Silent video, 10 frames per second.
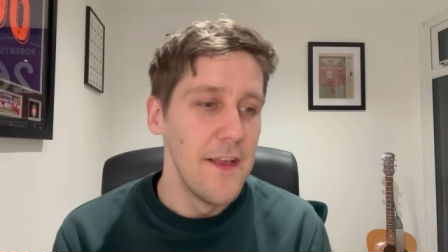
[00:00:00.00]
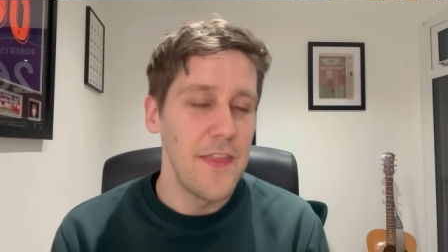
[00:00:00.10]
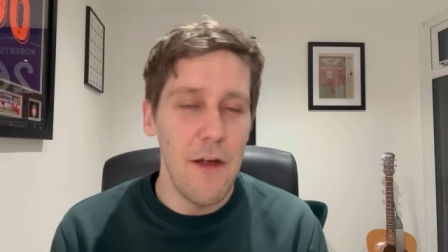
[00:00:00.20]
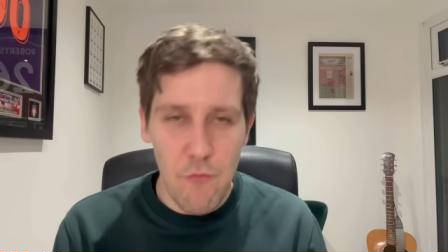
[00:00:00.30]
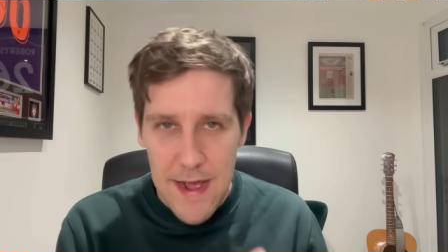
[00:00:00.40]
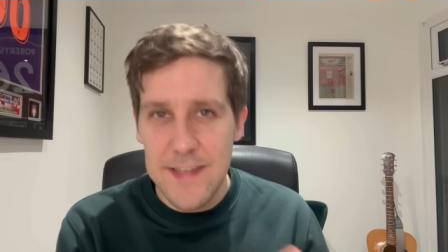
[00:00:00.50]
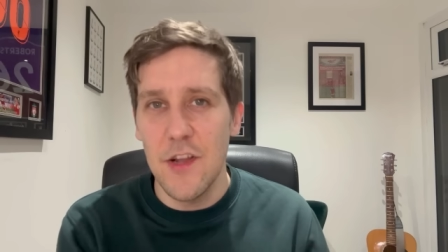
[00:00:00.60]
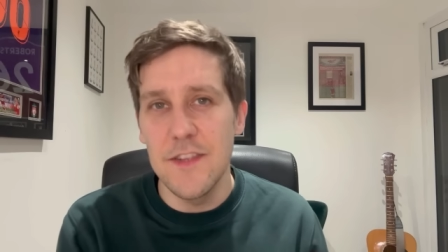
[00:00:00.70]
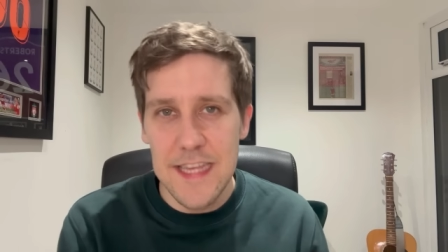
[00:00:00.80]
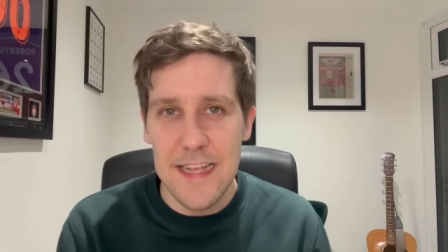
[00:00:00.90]
That rest
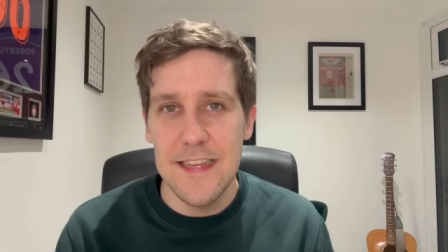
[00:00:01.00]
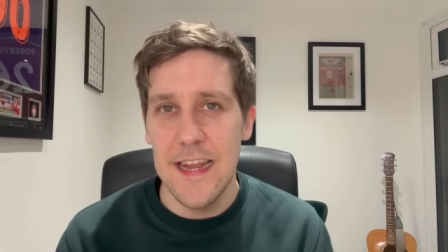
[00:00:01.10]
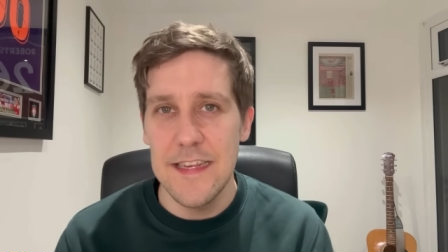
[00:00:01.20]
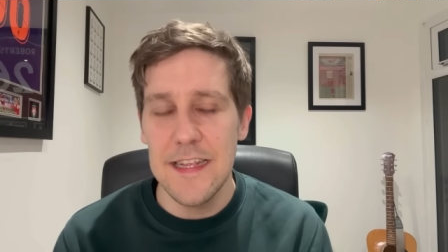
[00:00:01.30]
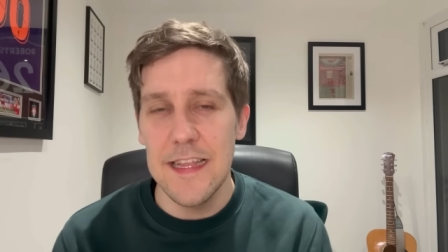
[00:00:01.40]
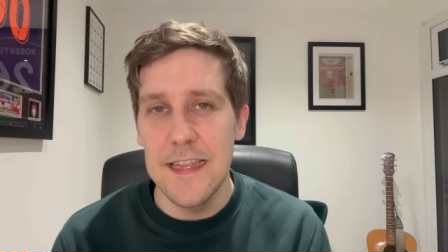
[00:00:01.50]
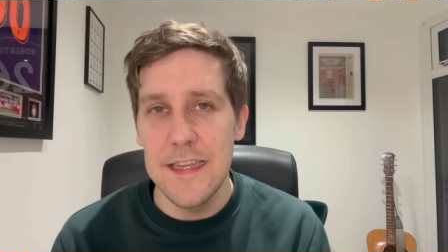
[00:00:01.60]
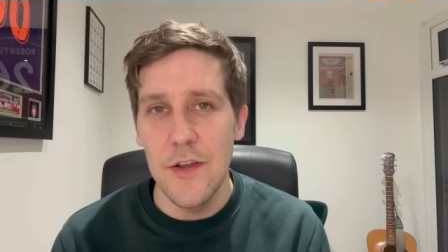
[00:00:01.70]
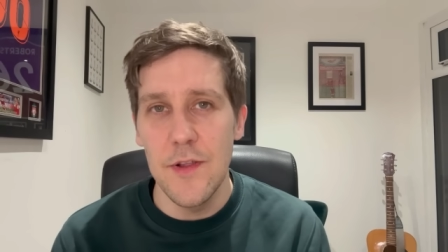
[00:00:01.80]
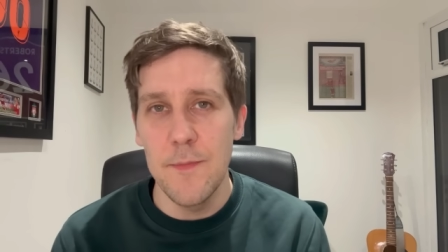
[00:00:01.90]
on Saturday's
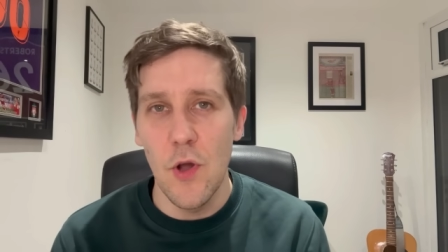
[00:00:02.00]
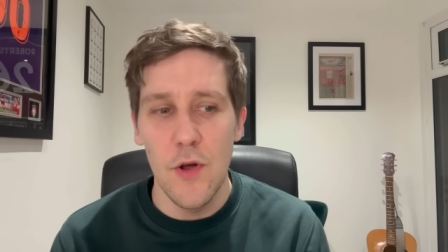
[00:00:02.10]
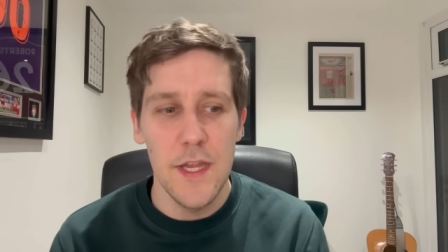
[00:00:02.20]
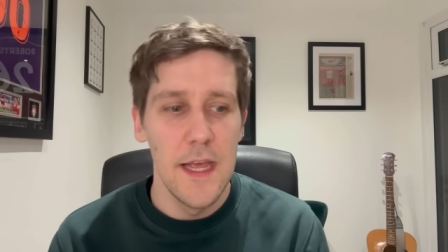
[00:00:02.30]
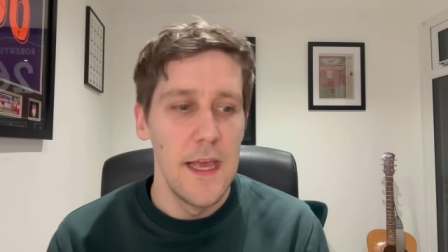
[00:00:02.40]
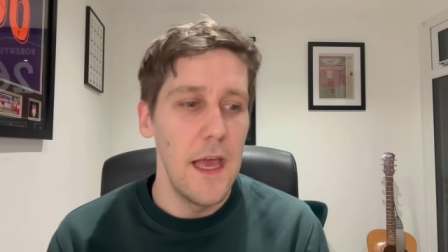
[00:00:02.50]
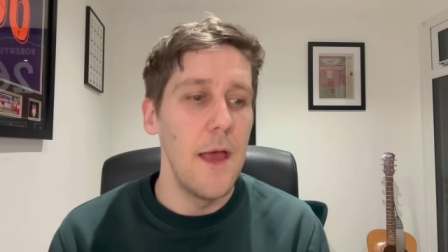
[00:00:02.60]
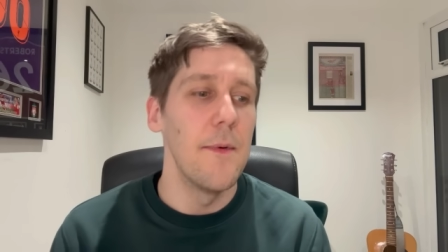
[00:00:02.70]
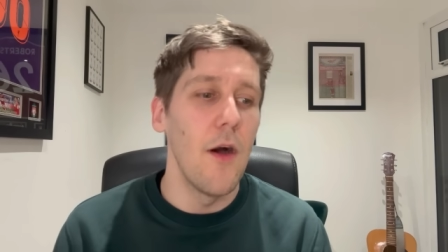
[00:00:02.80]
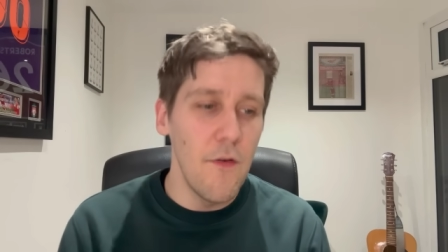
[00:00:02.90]
clearly done him good.
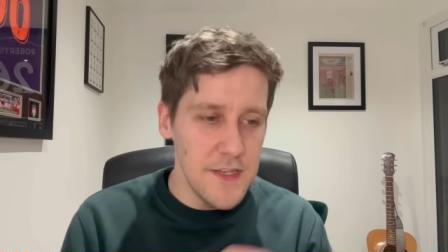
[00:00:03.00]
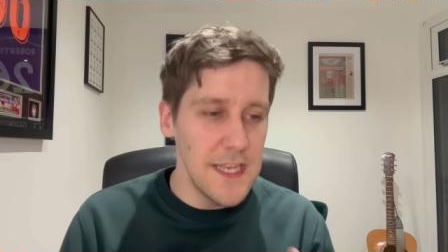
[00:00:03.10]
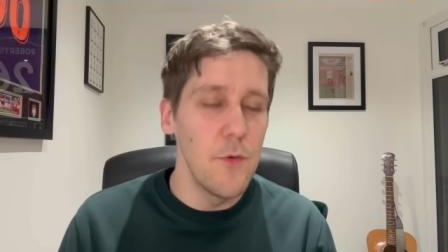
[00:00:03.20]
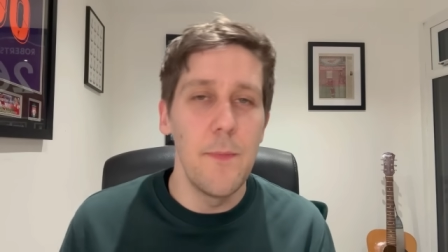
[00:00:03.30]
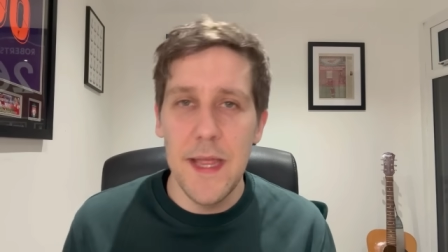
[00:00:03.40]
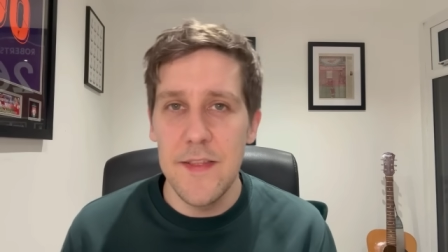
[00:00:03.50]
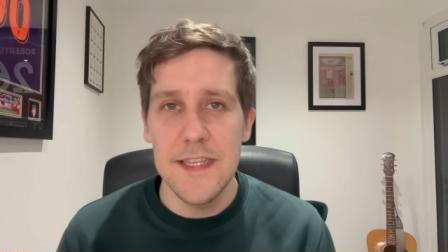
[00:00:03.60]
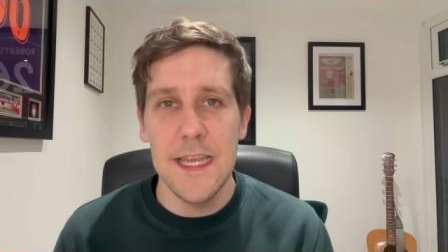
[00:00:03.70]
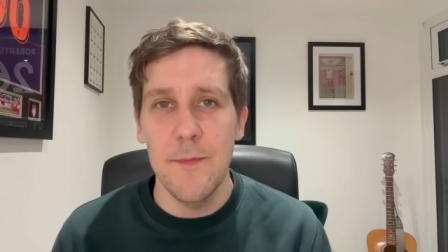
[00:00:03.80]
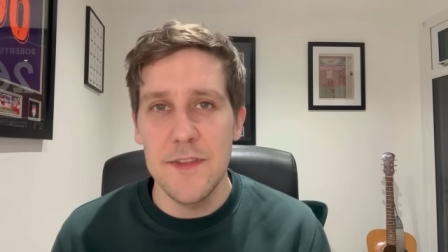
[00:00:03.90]
Obviously, he'll be in the
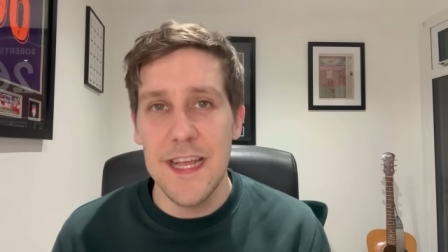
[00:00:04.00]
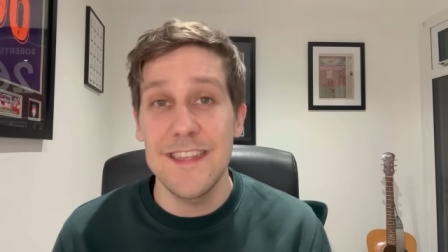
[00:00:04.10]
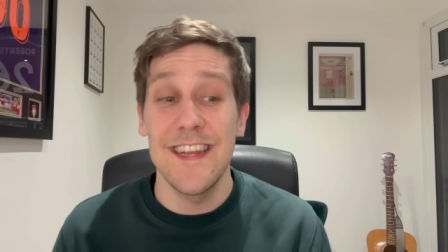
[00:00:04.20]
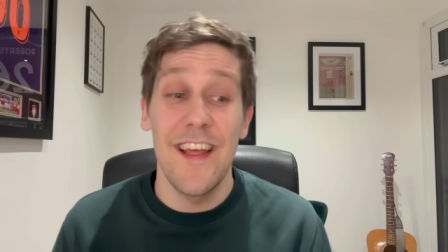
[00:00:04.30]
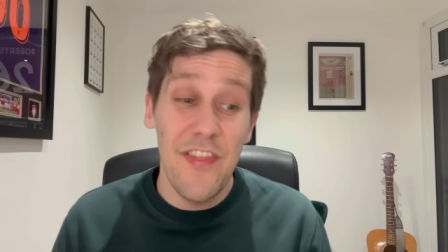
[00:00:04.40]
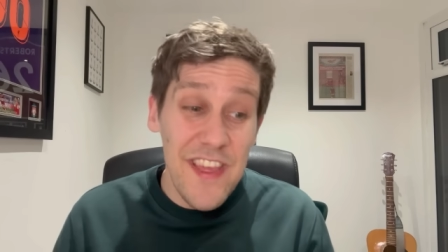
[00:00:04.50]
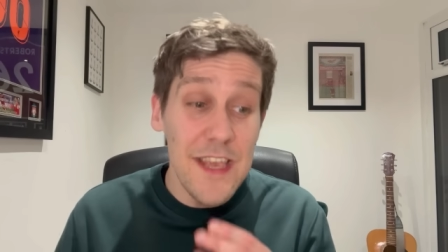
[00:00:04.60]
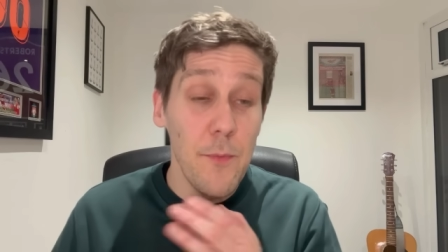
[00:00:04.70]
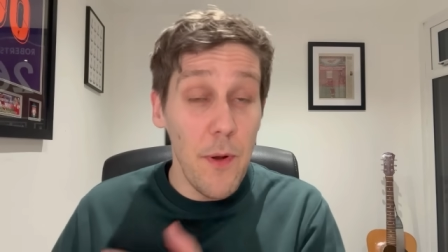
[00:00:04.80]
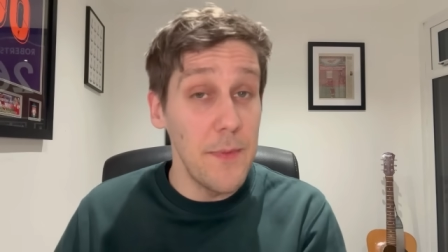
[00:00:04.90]
team on Saturday, and I
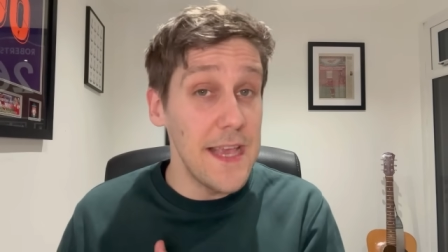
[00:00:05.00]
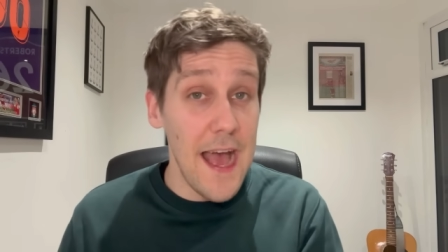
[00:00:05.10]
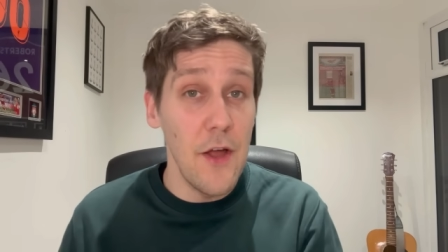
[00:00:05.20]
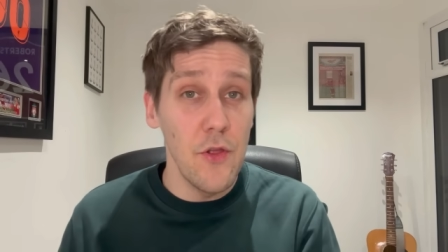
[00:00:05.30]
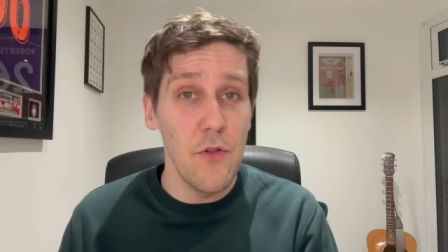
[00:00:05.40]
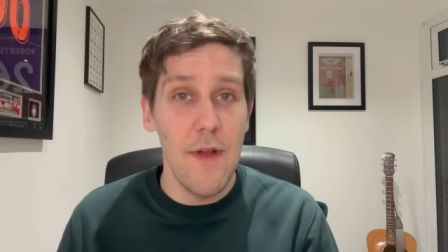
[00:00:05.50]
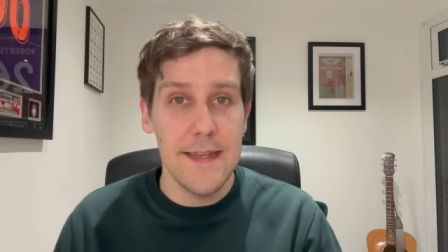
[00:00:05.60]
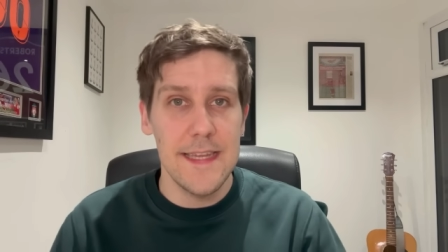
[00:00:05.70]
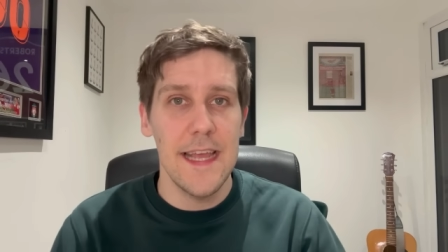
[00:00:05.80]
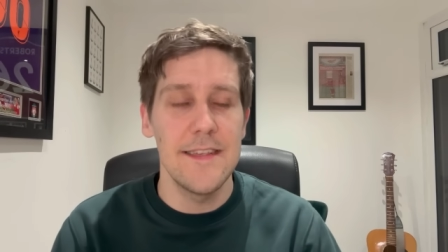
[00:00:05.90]
think he'll probably get another
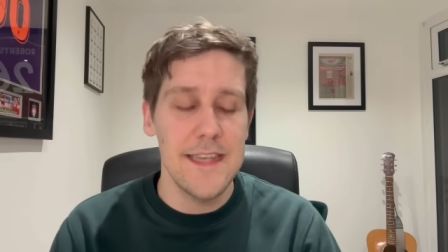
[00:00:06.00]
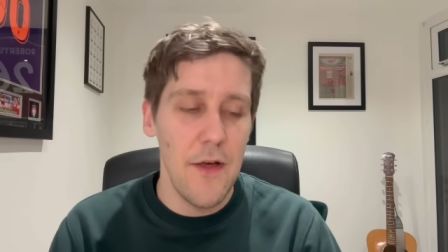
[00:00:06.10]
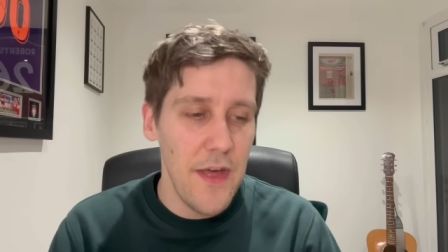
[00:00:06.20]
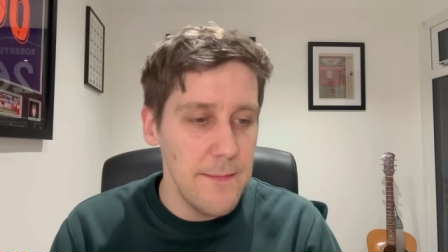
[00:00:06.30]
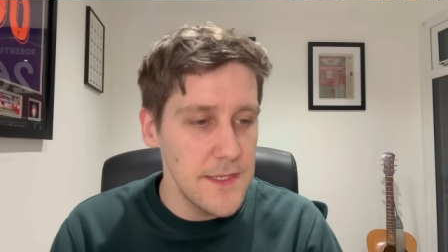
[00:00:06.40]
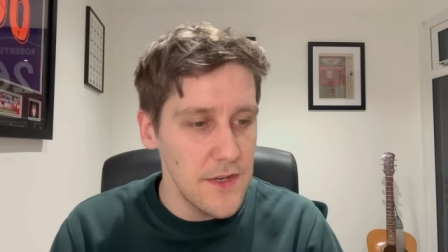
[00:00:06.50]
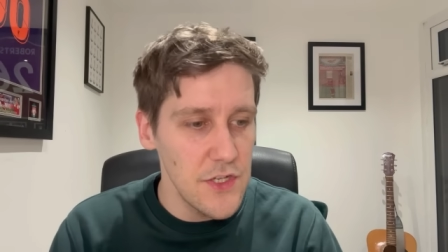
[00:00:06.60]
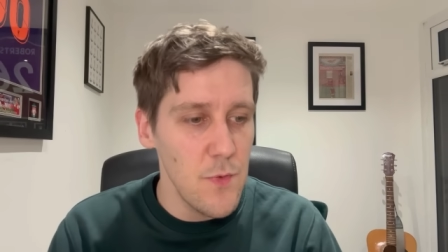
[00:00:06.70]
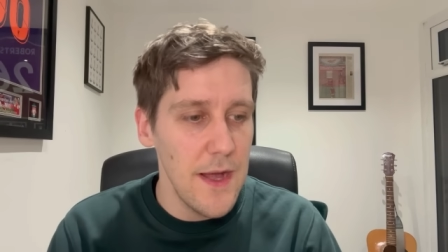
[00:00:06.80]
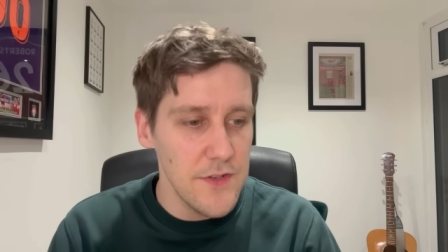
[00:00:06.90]
rest against Southampton
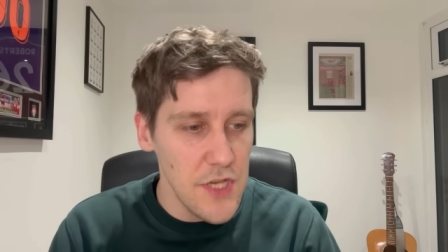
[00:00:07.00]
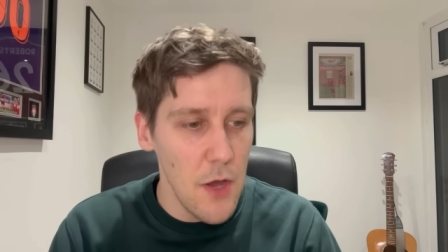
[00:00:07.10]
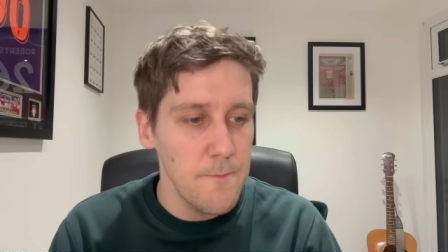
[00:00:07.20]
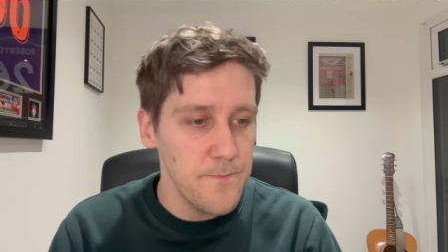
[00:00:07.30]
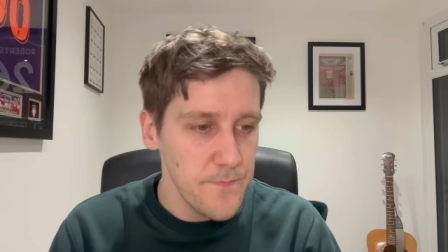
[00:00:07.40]
as well. So